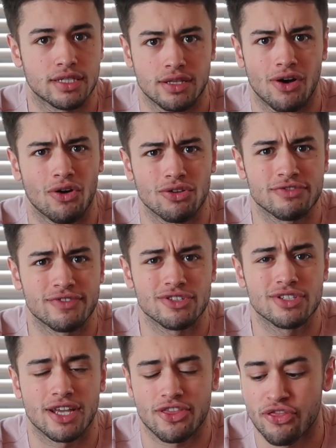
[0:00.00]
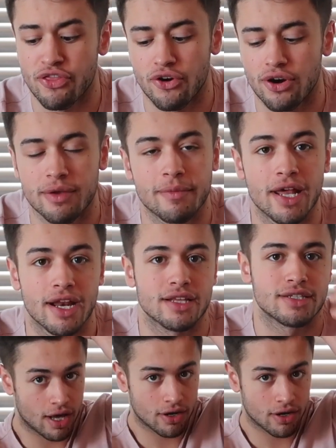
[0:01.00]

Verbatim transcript: and all those videos are like 30 minutes.